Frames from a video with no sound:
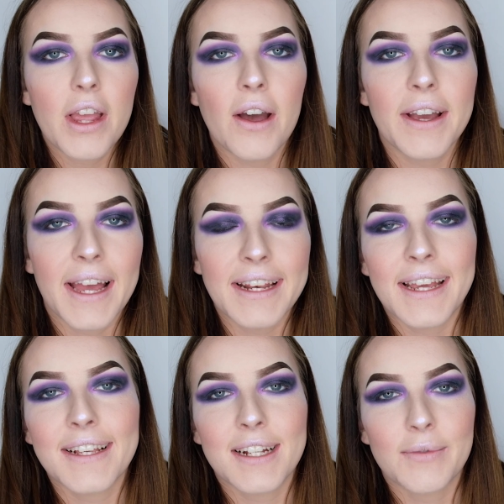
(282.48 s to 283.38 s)
Okay,
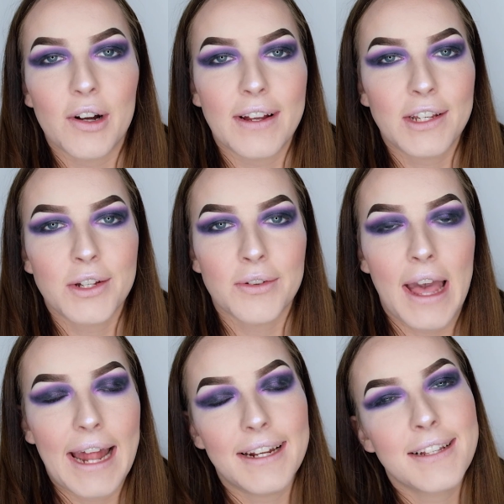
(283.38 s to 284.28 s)
next I'm going to
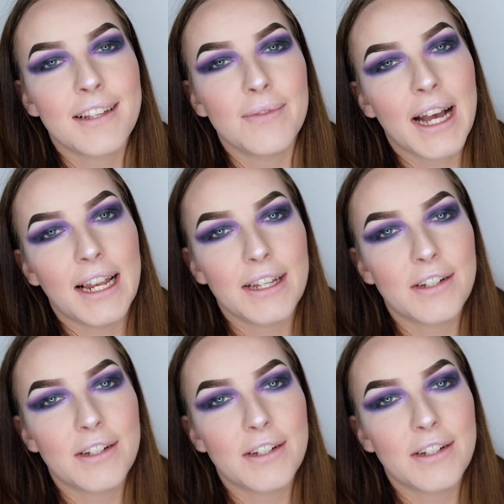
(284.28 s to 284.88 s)
add in some colour